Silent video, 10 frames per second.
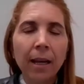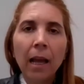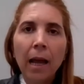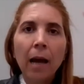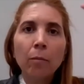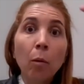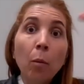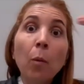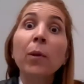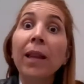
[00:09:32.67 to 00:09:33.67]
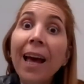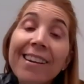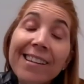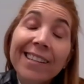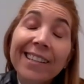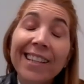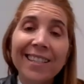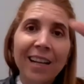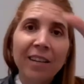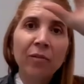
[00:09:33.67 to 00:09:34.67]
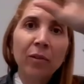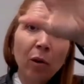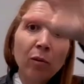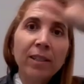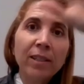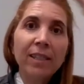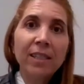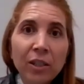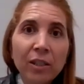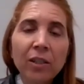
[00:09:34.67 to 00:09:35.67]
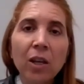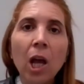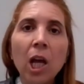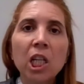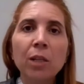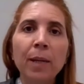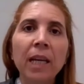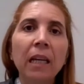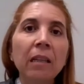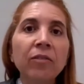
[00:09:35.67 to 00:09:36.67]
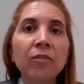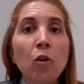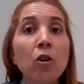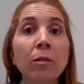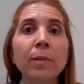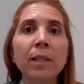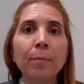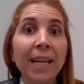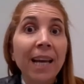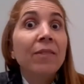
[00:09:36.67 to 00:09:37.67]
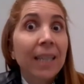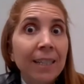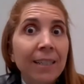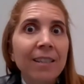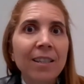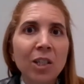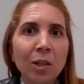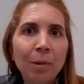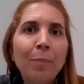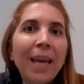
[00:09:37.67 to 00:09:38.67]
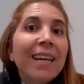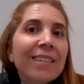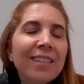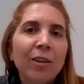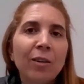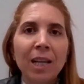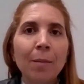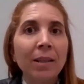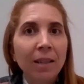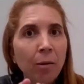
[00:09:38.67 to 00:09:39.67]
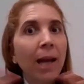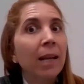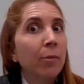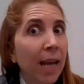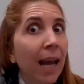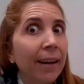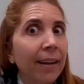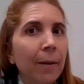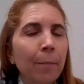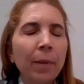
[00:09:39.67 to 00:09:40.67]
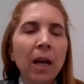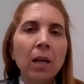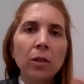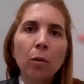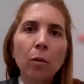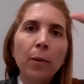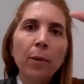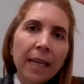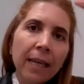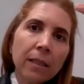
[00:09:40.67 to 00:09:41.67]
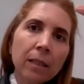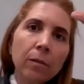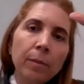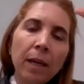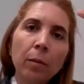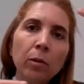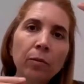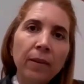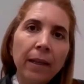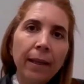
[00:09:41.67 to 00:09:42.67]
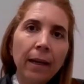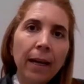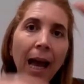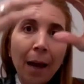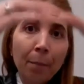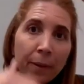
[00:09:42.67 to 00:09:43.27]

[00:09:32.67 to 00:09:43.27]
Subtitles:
And what we would like is that for those decisions to be informed by evidence, to be based on some underlying reality. So what we need is to be able to fill the gap